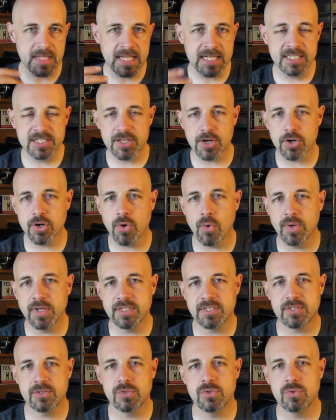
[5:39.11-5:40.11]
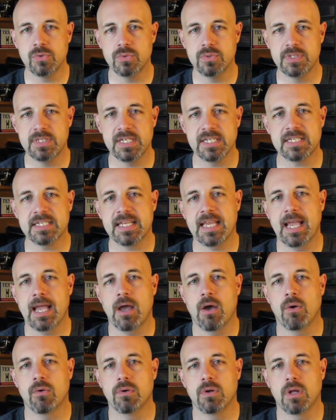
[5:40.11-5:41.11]
is they're going to
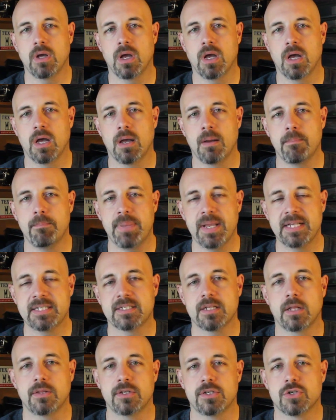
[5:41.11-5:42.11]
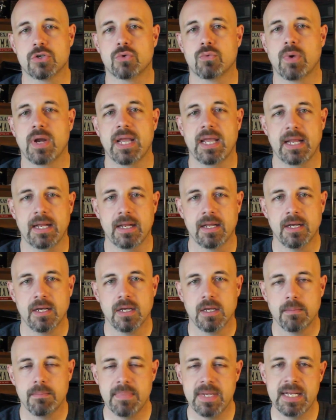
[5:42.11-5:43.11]
discount based on the terrain.
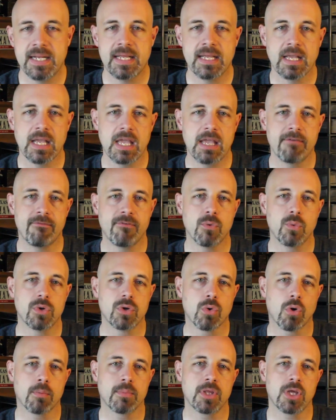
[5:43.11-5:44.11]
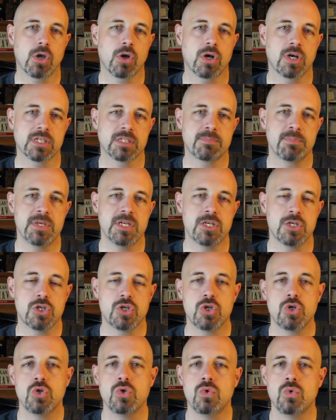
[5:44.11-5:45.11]
Meaning if it would normally cost me
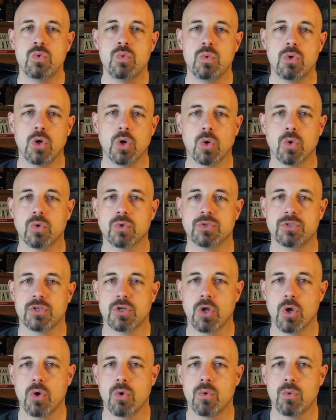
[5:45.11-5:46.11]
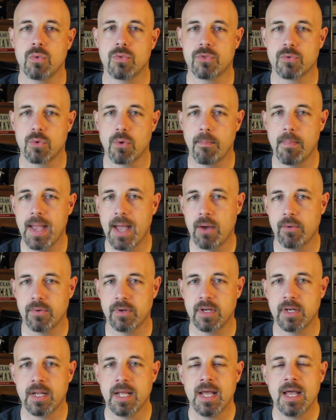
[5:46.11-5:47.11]
2 gold to go through a
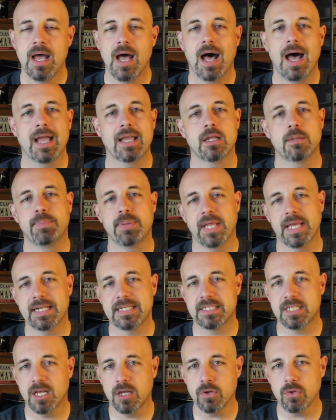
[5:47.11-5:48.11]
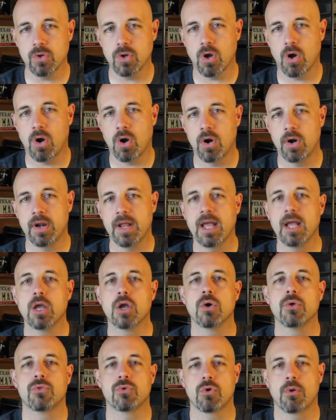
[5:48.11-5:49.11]
mountain, I could play a tunnel card and
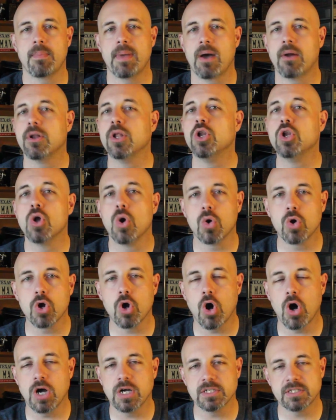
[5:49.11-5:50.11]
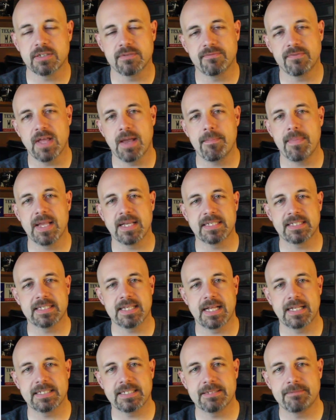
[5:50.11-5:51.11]
go through a mountain at no cost, if that makes
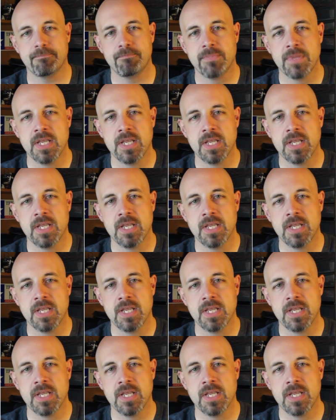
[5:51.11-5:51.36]
sense.